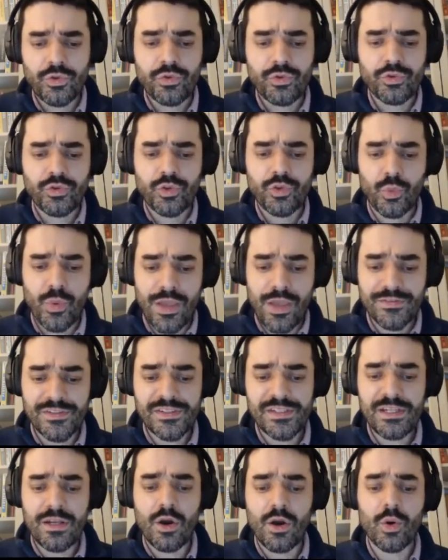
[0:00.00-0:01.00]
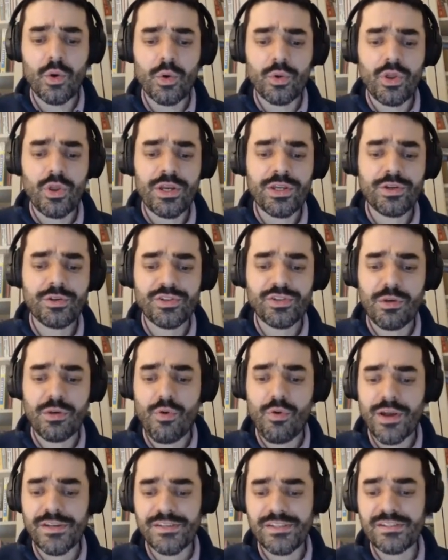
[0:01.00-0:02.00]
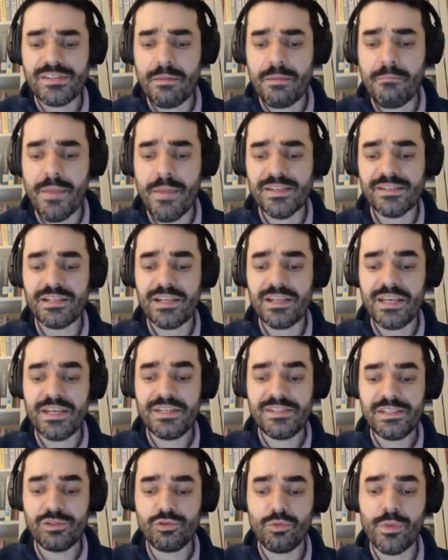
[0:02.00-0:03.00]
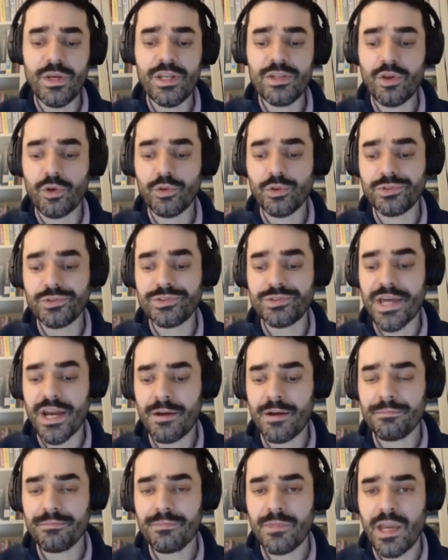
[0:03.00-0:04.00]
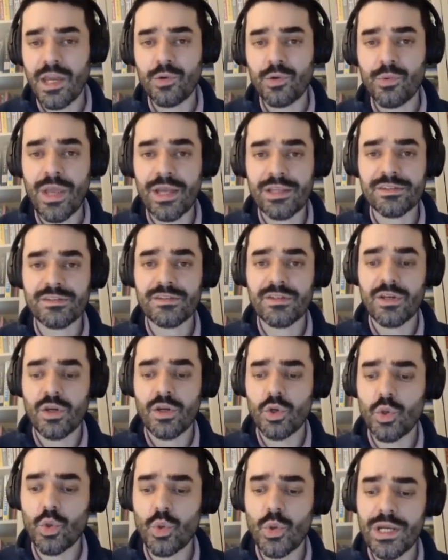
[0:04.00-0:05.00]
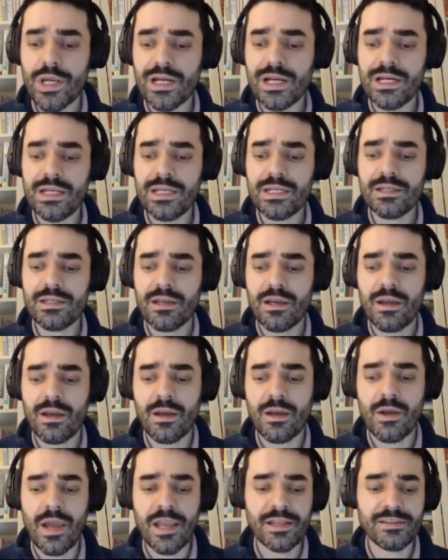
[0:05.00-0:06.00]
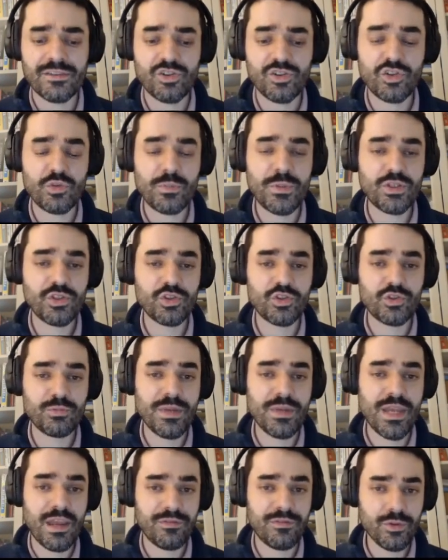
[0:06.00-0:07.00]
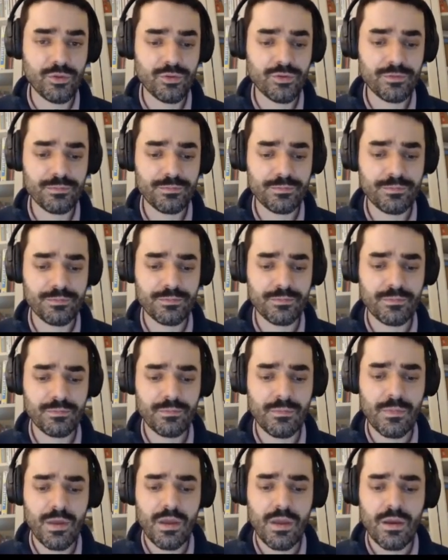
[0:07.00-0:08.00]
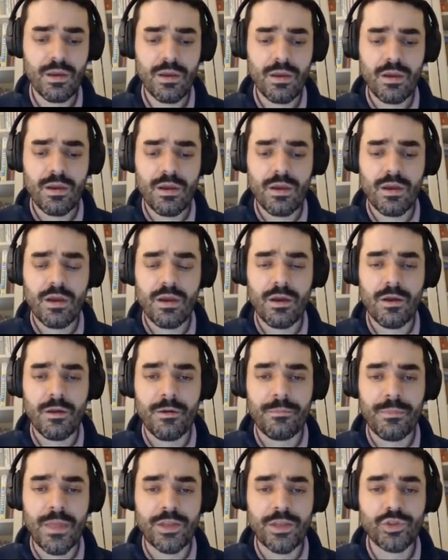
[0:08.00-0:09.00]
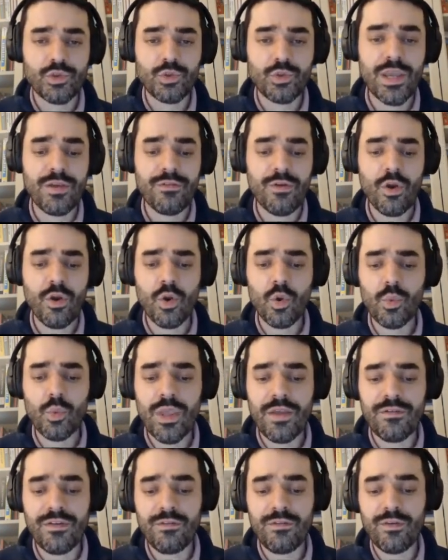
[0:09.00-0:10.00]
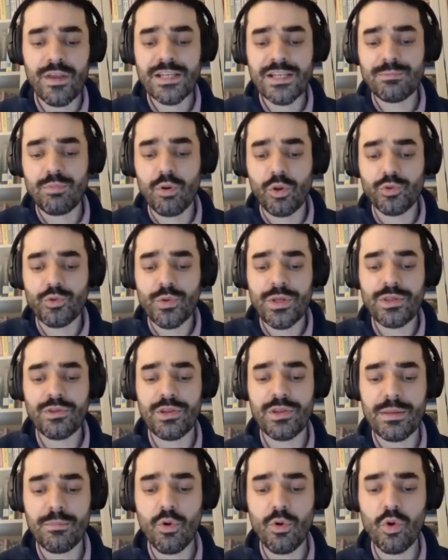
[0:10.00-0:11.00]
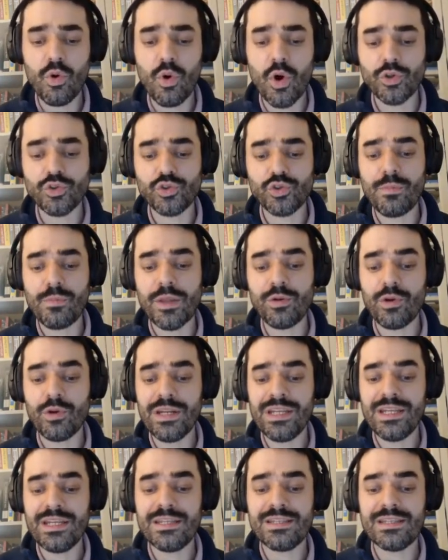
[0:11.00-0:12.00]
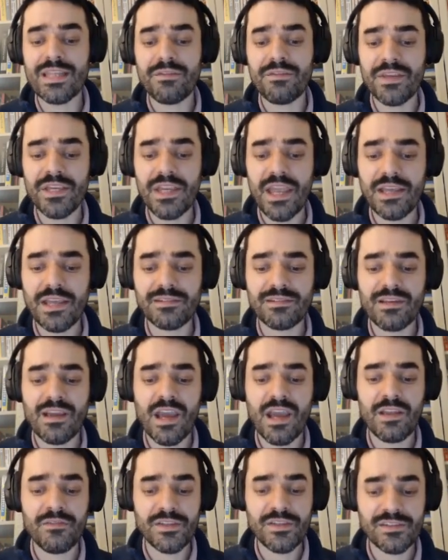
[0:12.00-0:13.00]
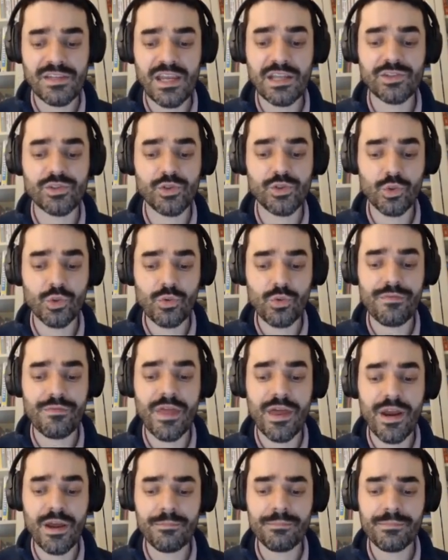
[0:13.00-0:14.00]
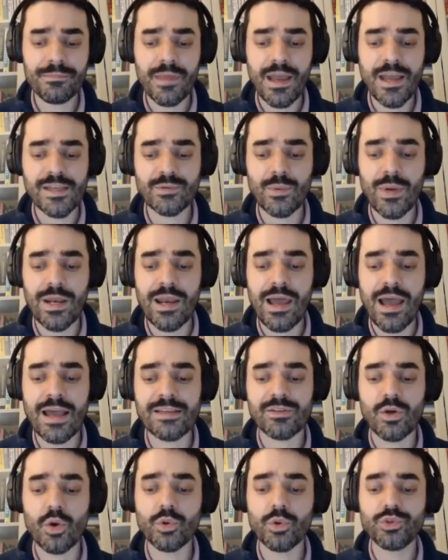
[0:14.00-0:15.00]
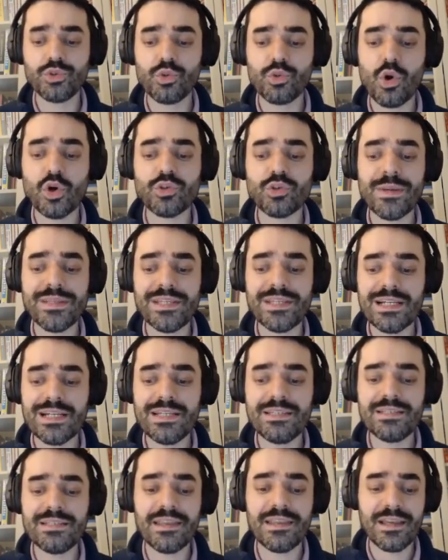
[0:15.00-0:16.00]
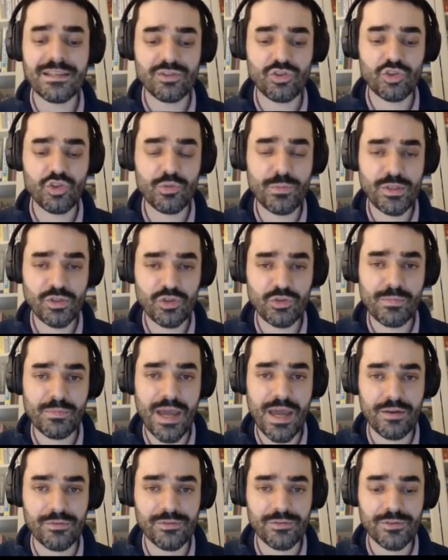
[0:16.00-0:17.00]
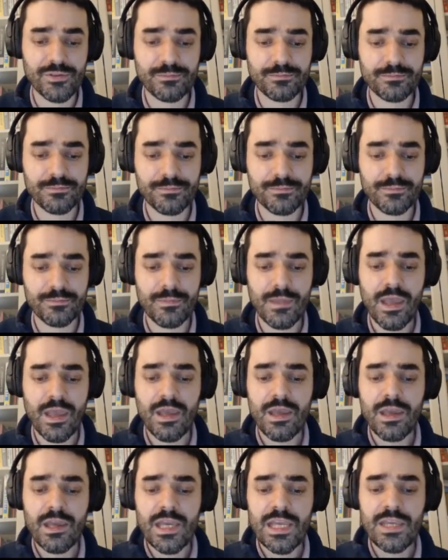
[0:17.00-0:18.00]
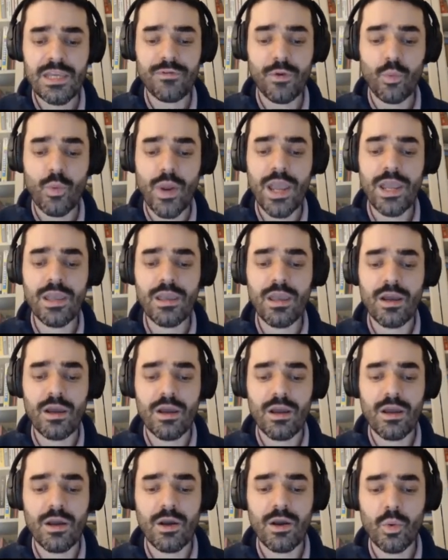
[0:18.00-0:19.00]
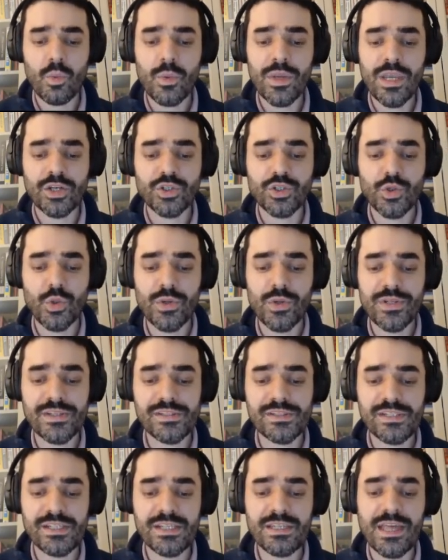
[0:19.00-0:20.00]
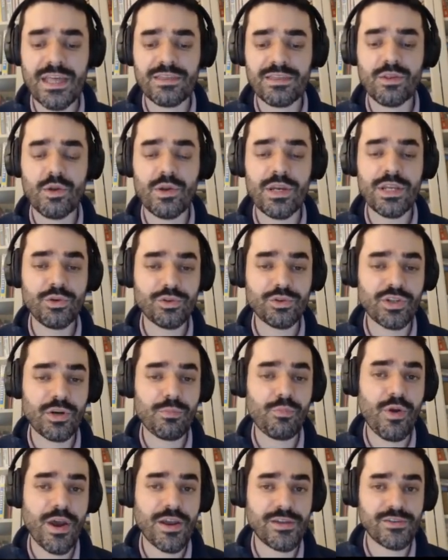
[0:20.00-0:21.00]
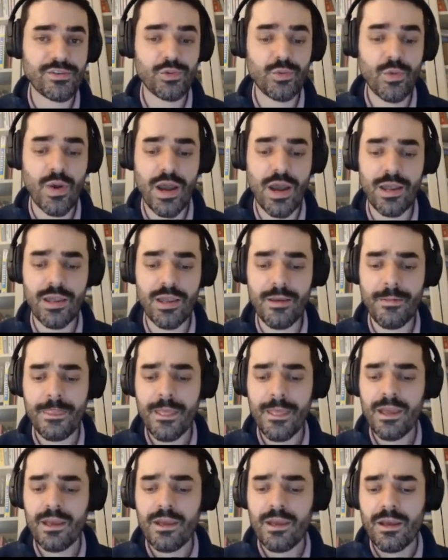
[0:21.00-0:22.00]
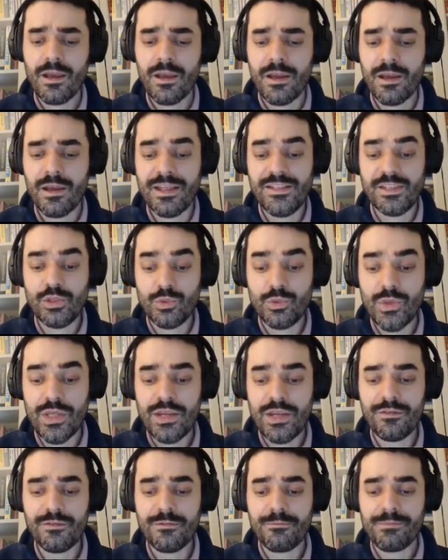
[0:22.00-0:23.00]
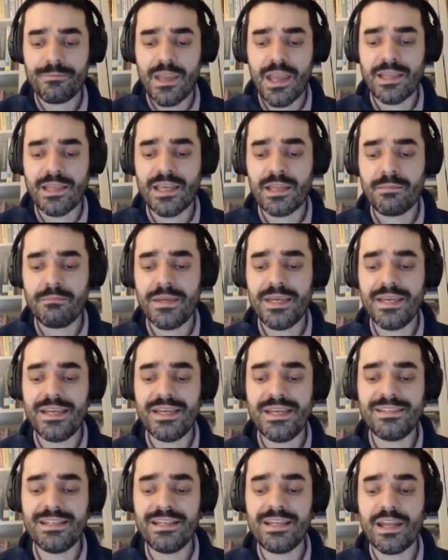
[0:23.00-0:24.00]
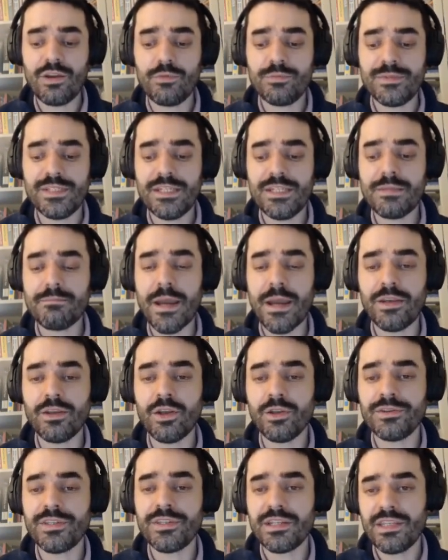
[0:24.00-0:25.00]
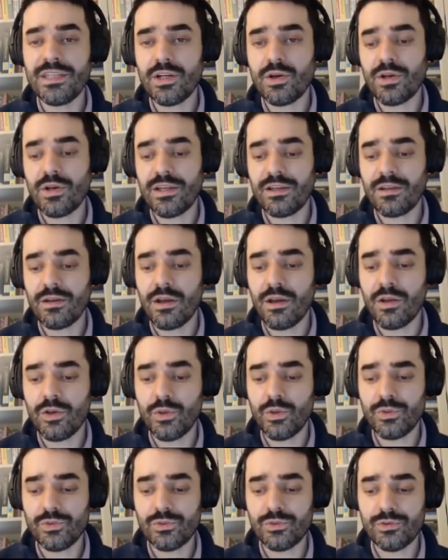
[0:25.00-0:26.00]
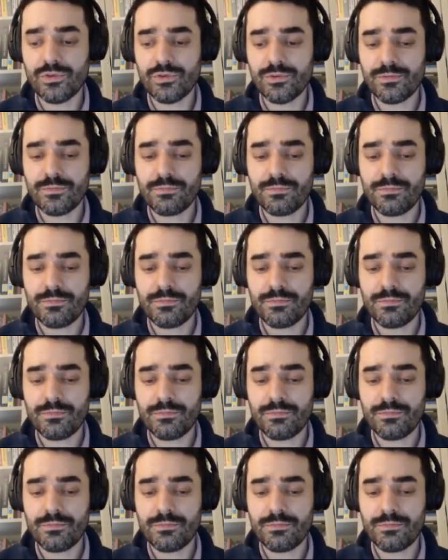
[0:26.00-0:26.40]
So we have seen how the Linkurious Enterprise system makes it easy to monitor your data and react quickly against suspicious behaviors. And together, we have explored during the demo how to manually navigate and investigate your graph data, as well as how to automatically detect suspicious patterns. Either way, we can surely see that the Linkurious Enterprise UI is intuitive and can be easily adopted by non-technical users.